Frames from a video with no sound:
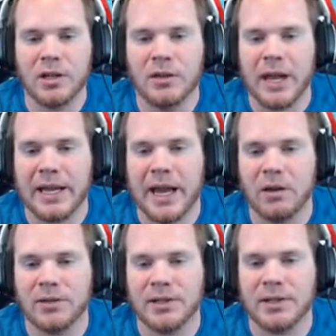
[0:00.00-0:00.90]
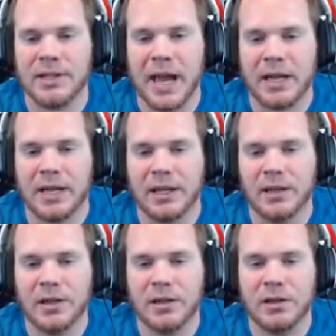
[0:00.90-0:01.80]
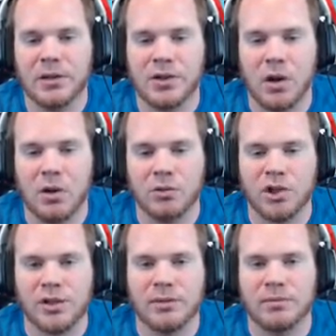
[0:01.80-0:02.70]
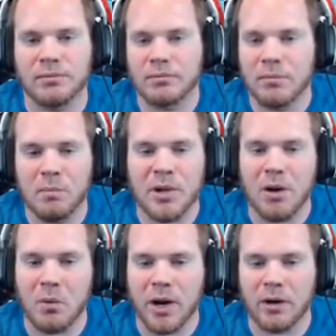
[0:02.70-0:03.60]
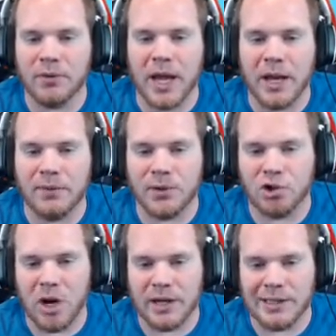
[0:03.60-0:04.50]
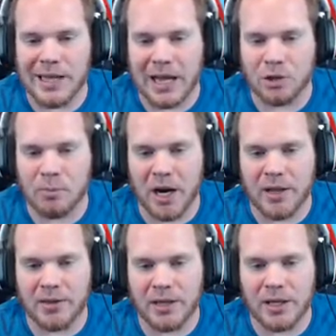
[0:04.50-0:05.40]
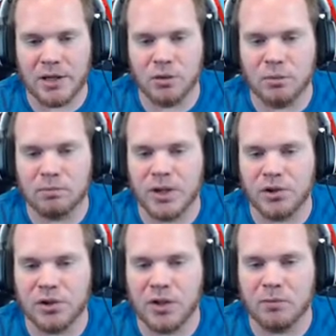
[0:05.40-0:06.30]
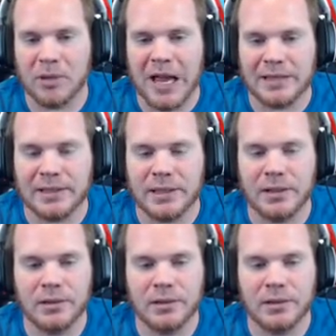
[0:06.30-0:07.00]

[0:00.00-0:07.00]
that counts as attacking. So just be aware of that. If you're trying to dash by that thing, you'll get yourself blasted.